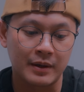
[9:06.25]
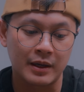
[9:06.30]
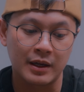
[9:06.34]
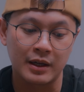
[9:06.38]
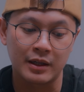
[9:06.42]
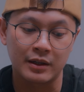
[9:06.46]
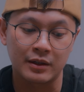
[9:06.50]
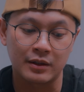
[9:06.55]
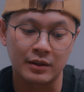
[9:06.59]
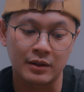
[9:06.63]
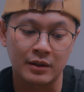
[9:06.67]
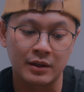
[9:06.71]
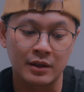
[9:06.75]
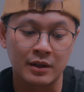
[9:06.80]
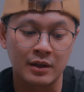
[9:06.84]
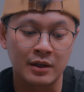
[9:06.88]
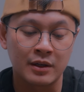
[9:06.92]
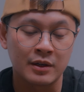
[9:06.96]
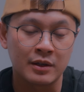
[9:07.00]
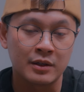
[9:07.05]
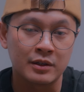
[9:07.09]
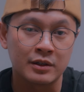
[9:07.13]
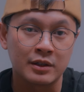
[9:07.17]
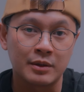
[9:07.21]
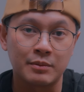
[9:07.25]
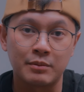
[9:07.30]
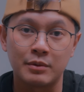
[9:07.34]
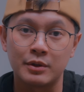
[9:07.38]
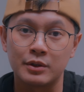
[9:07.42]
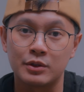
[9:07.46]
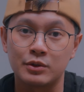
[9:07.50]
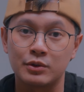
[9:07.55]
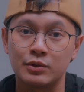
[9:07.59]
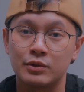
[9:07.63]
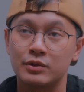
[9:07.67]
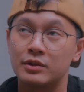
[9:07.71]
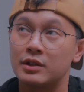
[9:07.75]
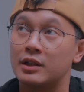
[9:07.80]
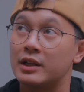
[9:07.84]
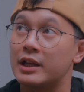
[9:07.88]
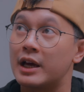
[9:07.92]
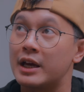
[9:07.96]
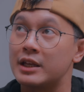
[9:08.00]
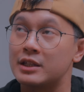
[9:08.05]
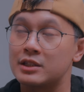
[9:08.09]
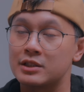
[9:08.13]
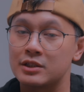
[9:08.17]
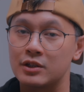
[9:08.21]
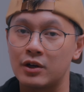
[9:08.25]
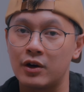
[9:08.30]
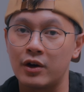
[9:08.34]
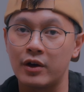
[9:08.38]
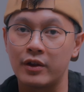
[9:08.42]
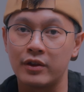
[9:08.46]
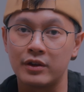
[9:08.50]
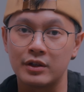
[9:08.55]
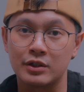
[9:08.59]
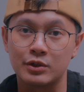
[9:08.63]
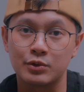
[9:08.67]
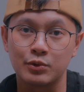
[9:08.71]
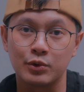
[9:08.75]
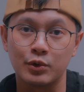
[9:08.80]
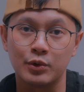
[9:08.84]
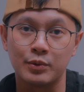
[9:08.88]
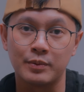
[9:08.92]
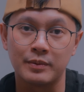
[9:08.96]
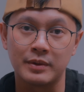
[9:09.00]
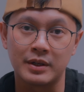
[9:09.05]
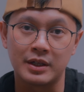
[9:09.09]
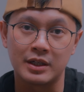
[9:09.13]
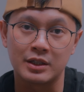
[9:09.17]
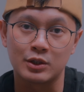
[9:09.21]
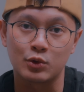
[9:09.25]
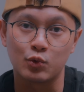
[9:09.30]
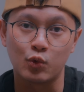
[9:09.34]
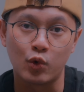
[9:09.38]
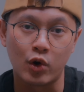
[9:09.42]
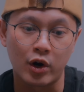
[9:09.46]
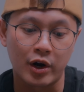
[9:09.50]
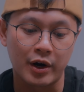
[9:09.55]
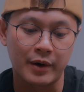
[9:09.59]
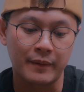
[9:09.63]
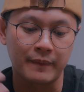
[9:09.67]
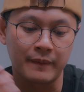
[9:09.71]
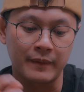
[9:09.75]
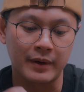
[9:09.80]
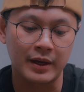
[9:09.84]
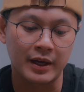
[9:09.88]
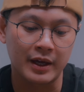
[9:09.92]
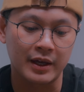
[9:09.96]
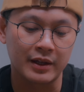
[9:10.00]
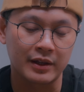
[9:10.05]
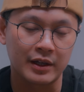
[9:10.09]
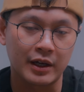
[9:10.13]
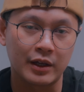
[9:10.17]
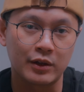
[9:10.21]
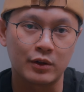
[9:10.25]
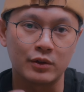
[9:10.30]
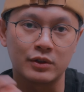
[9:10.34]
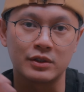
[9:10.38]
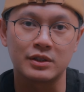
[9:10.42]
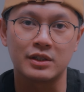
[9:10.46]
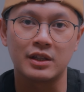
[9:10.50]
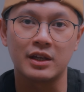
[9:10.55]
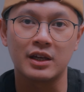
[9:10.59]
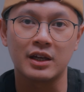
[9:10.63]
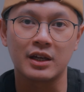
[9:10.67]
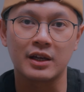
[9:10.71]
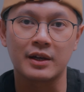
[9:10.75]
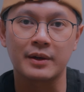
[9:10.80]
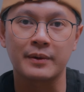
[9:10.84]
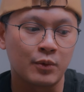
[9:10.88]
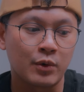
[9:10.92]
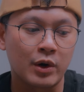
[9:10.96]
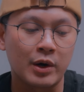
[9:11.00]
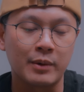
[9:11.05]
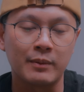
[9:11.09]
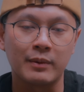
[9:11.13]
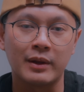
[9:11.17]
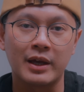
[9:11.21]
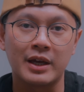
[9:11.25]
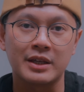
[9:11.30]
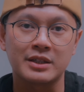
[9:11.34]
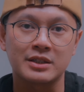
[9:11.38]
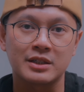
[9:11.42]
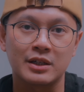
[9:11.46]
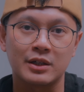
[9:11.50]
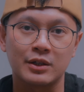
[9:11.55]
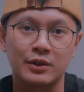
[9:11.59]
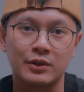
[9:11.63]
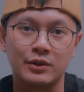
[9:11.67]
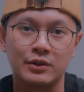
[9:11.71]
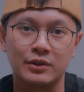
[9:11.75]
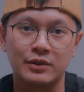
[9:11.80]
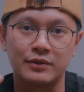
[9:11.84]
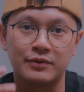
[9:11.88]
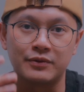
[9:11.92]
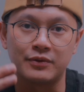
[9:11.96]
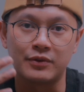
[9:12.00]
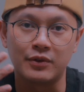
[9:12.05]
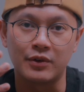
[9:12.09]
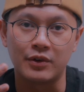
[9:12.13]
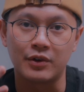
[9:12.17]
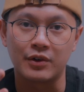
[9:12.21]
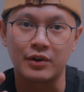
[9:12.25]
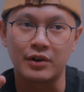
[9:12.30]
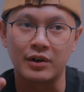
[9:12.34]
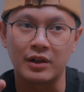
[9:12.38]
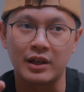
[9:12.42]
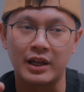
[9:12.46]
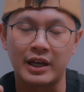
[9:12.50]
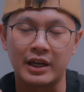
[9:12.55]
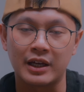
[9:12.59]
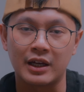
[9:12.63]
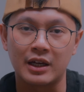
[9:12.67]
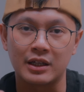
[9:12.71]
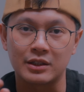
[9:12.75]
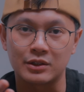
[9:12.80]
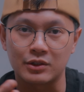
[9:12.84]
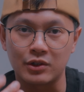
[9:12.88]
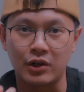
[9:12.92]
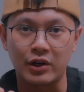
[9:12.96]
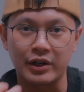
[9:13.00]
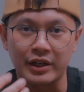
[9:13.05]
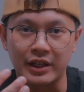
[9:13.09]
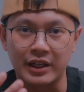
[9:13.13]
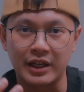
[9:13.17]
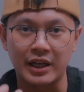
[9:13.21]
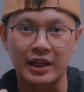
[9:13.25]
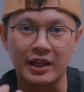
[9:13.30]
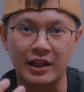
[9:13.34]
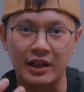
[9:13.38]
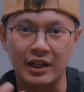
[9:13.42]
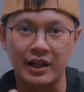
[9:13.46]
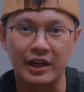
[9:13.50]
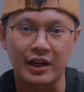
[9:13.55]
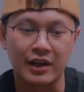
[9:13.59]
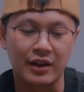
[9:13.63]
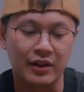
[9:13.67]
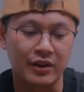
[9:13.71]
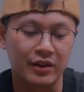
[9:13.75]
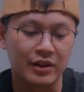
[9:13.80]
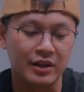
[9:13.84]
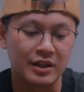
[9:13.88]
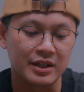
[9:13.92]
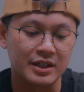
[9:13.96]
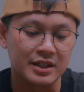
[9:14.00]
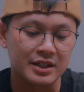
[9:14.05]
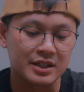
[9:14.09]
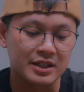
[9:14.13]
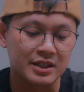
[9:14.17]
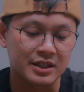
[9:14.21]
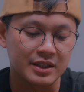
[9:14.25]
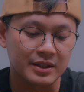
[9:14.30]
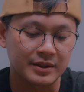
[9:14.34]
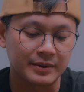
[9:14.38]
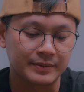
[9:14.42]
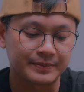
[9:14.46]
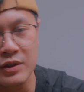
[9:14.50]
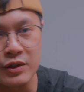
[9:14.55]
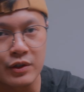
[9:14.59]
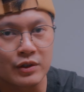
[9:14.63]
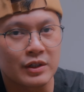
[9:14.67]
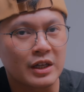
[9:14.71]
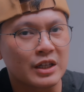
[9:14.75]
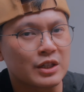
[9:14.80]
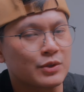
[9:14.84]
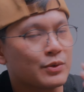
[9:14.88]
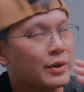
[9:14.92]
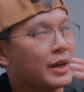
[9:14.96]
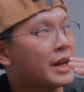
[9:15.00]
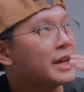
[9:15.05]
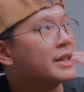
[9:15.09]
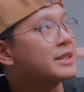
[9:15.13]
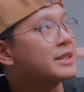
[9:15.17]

and number 2, the lights on this room is warm, and I don't think warm lights are good for like talking head like this. So that's why I